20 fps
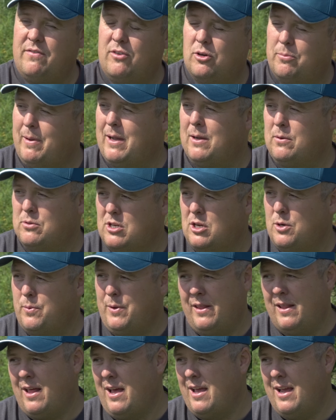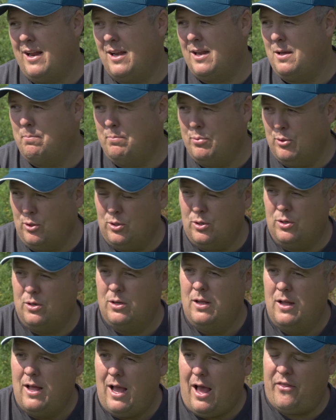thought Bagger was going to win that area, but
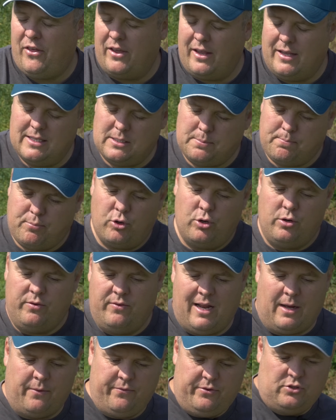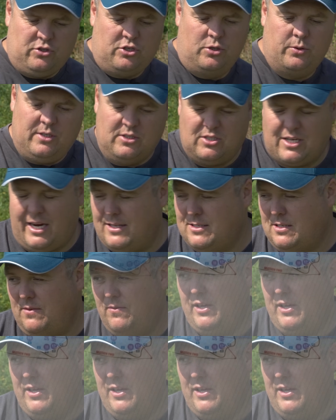I think it's proved now for 2 consecutive